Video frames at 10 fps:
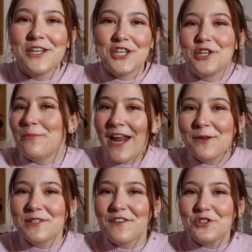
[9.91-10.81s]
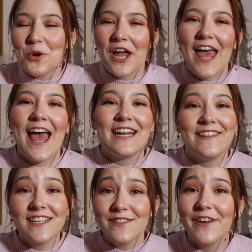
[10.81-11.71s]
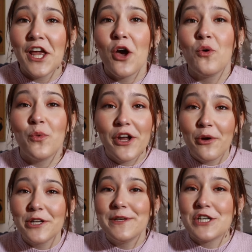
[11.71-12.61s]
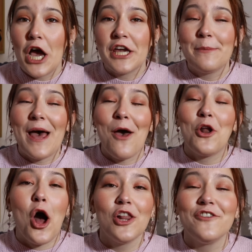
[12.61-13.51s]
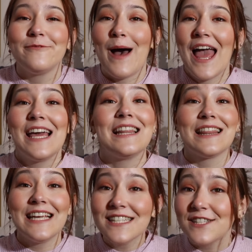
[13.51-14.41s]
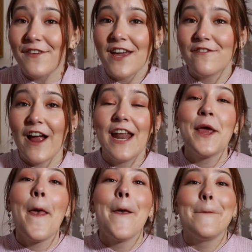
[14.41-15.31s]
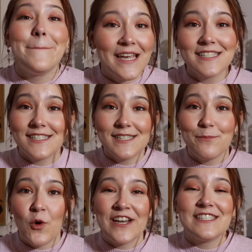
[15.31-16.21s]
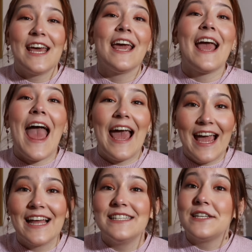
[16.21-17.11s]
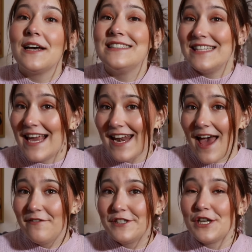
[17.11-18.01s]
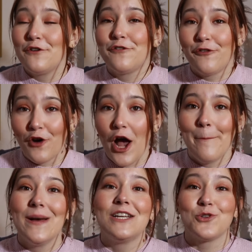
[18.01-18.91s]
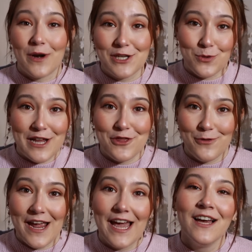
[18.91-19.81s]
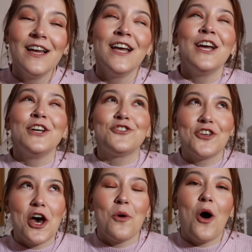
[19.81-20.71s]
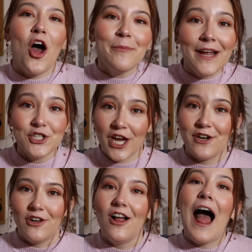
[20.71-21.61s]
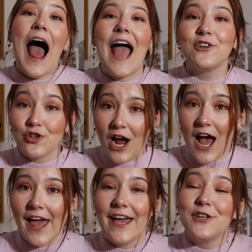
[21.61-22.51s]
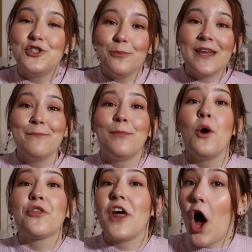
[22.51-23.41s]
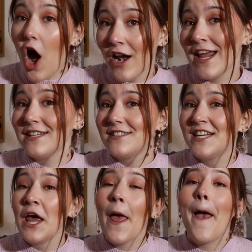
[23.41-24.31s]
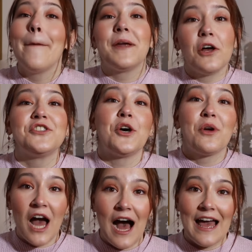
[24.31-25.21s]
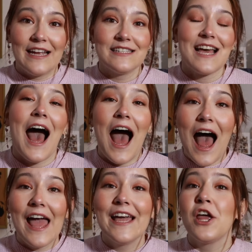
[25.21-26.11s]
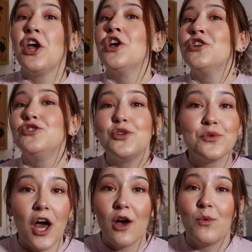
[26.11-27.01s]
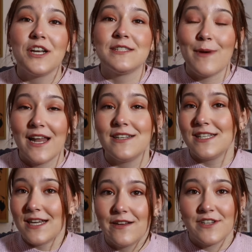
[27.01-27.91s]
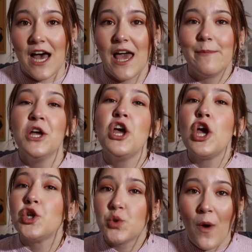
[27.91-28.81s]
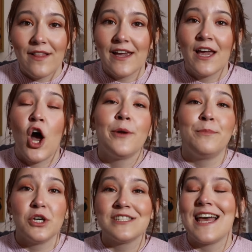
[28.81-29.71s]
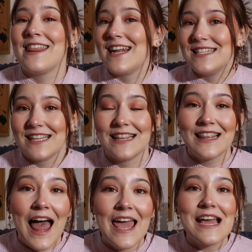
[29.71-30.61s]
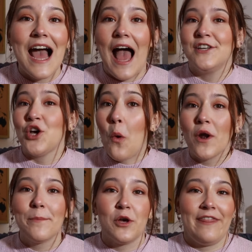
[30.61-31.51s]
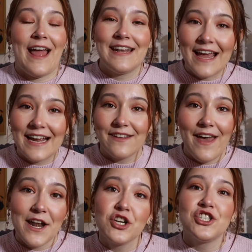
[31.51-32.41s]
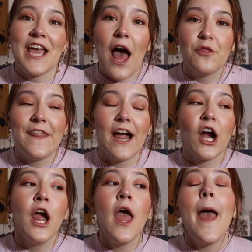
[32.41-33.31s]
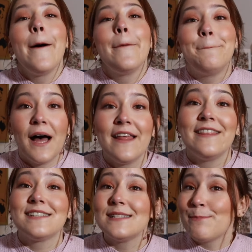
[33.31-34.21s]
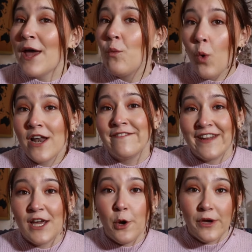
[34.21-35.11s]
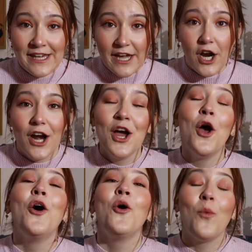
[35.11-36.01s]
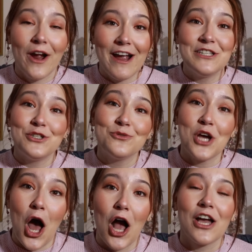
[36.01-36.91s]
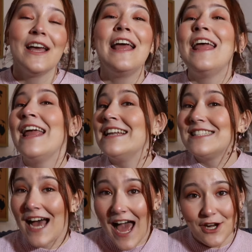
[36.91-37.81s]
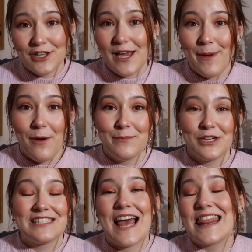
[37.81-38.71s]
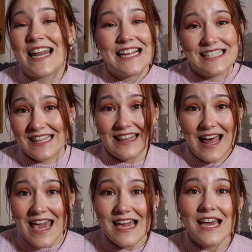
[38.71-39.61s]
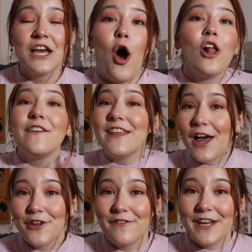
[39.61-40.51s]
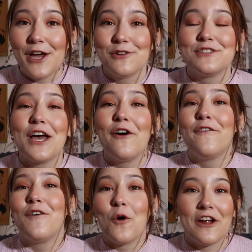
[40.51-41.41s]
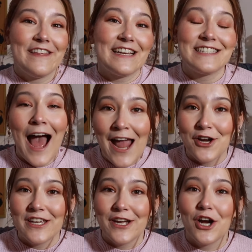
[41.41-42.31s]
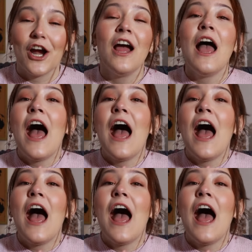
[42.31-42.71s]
my channel. My name is Victoria, and in this video we are going to be talking about all of my least favorite, biggest disappointing, and D N Fs from twenty twenty-three. So on my channel I try to be both honest but also kind. I do not want to spend a ton of time dwelling on books that I didn't like. I don't want to put that negative energy out there, but this is my one video a year where I do talk entirely about books that I didn't like. All of the other videos for the entire year,